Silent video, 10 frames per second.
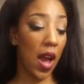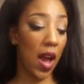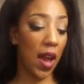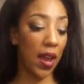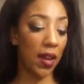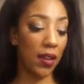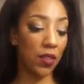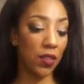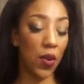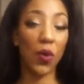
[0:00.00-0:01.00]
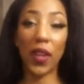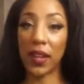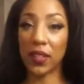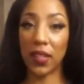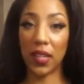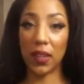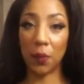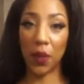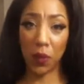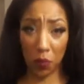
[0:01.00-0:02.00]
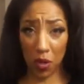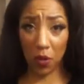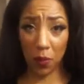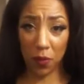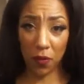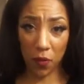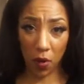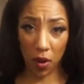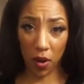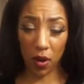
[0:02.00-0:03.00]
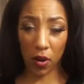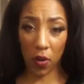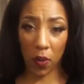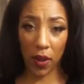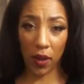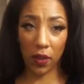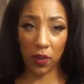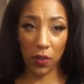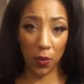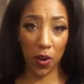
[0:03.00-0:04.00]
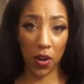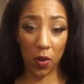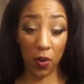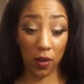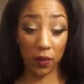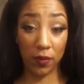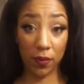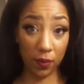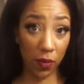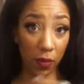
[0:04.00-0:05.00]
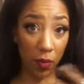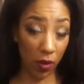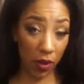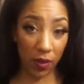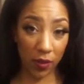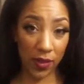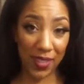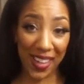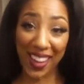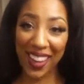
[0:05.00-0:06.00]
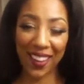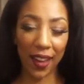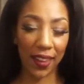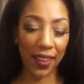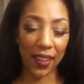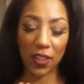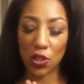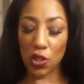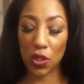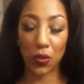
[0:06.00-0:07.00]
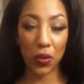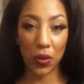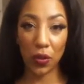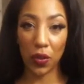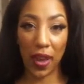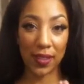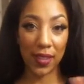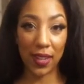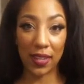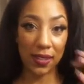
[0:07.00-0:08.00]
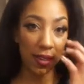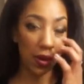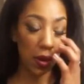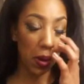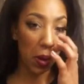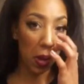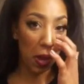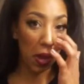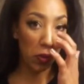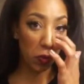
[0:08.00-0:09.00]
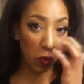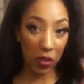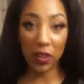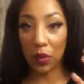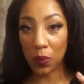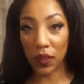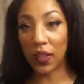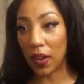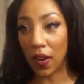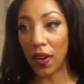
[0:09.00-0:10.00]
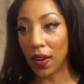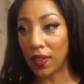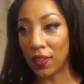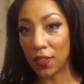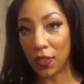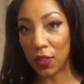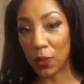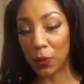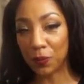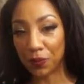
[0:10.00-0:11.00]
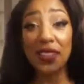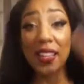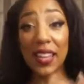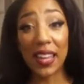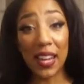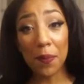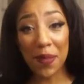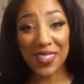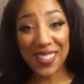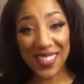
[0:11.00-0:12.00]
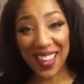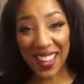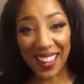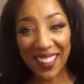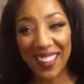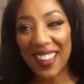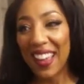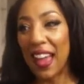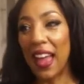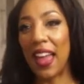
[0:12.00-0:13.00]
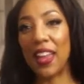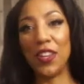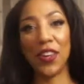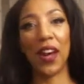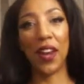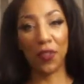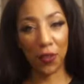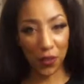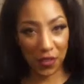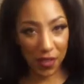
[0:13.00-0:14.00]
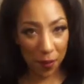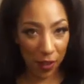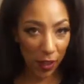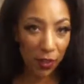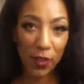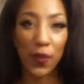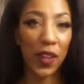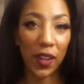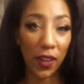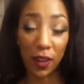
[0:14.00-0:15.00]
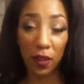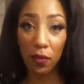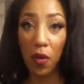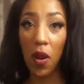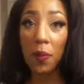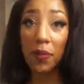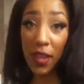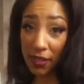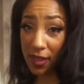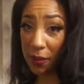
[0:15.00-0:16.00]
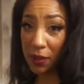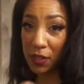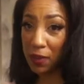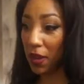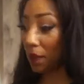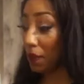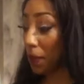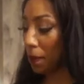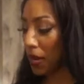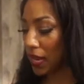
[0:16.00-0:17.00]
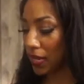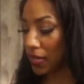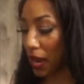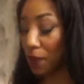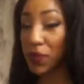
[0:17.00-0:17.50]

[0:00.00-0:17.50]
I don't like to eat a big meal before going to work or before singing. I think in general, you ask any singer, it's really hard to get up and sing and you got a full stomach, you just feel like you're gonna throw up. That's happened to me many a time.